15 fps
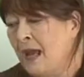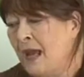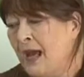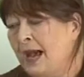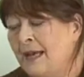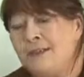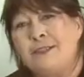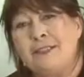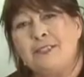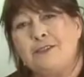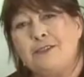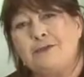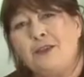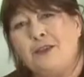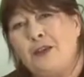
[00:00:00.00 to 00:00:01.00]
And
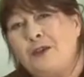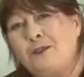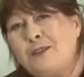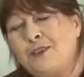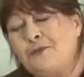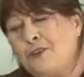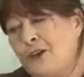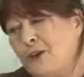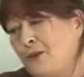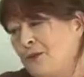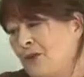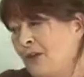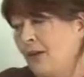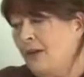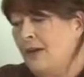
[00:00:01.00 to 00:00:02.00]
for those of you
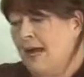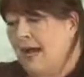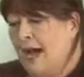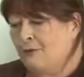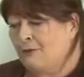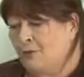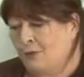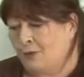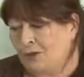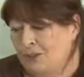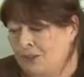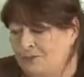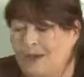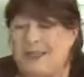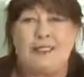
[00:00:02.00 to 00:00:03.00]
that haven't
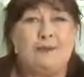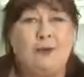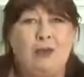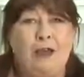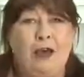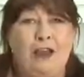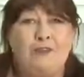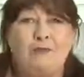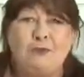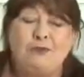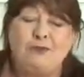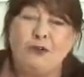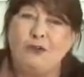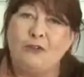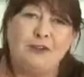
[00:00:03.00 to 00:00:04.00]
watched Facebook Live
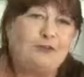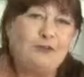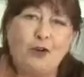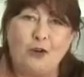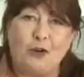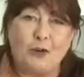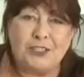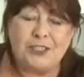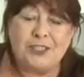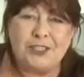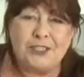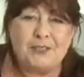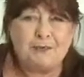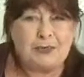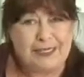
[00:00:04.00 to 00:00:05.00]
before and have got
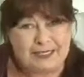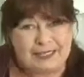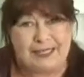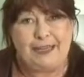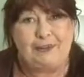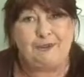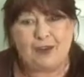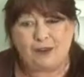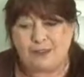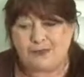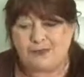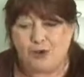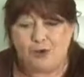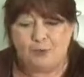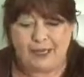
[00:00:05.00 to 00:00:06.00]
questions, please leave those
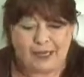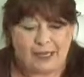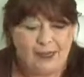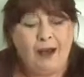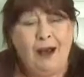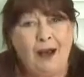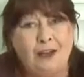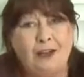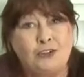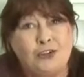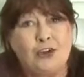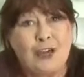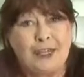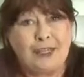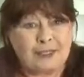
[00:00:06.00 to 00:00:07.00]
for me and I'll
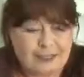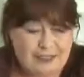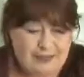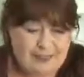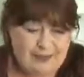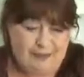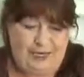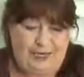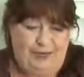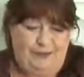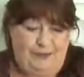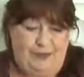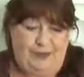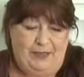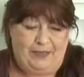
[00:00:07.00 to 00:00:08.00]
try and answer as many
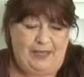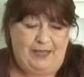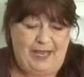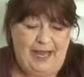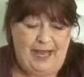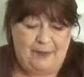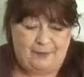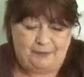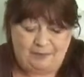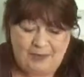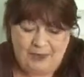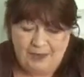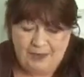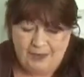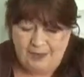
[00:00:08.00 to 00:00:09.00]
of them as I can.
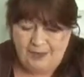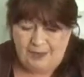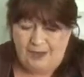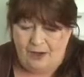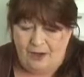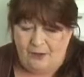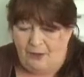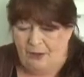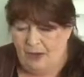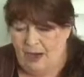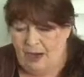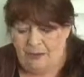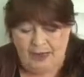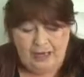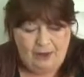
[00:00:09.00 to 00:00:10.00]
So
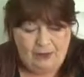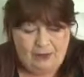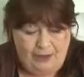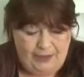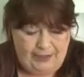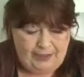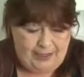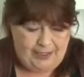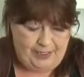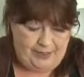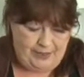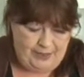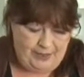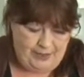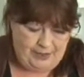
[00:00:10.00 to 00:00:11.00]
I'm now going
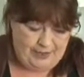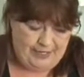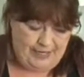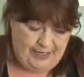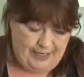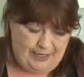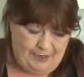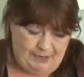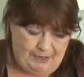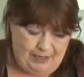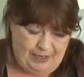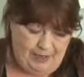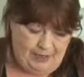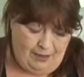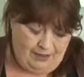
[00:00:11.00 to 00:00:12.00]
to take
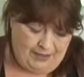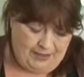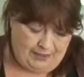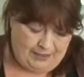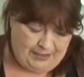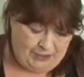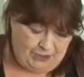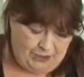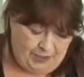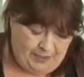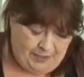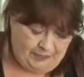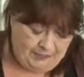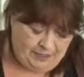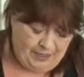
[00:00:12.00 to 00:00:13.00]
my last picture.